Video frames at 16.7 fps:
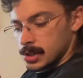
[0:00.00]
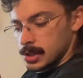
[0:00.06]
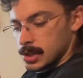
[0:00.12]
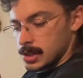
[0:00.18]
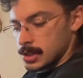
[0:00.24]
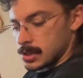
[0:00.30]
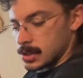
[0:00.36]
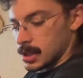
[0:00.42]

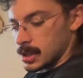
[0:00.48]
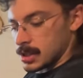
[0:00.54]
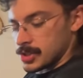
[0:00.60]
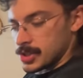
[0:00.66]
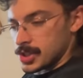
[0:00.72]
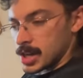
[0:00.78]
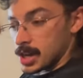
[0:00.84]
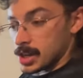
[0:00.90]
He, he
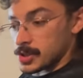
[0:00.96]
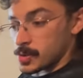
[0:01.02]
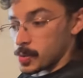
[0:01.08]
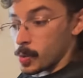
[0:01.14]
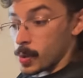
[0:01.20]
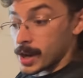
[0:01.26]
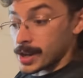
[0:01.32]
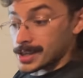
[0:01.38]
shed
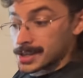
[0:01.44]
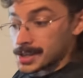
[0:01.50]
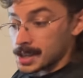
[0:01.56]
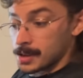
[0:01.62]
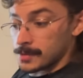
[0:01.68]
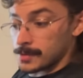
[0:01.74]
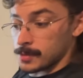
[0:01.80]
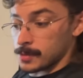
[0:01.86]
twice
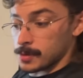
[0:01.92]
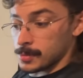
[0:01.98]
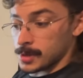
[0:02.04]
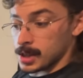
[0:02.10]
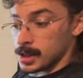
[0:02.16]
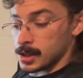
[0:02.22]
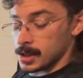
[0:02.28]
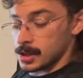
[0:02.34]
now for
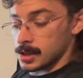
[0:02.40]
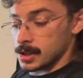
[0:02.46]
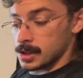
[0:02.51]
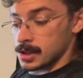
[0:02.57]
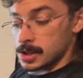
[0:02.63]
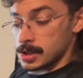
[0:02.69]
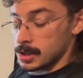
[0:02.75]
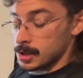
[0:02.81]
me.
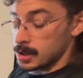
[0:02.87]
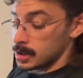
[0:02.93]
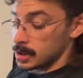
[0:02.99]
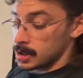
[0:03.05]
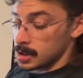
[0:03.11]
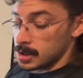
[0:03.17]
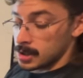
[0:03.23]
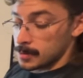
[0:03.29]

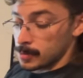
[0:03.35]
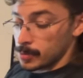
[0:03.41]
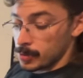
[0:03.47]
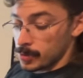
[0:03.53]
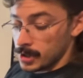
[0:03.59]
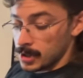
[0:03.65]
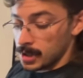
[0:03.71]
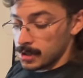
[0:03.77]

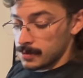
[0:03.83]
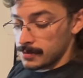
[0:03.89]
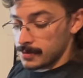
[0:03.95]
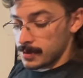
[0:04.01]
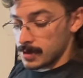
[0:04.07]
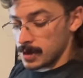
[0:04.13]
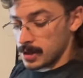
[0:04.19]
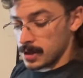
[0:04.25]
Pretty
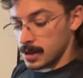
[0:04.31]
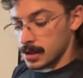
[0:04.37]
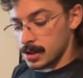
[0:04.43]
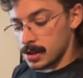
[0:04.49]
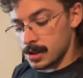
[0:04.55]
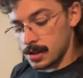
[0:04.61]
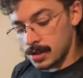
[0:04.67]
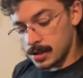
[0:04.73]
freaking
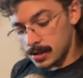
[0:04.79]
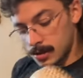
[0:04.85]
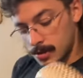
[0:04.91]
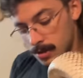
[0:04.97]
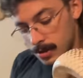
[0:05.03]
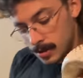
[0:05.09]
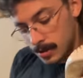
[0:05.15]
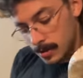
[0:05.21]
good, dude.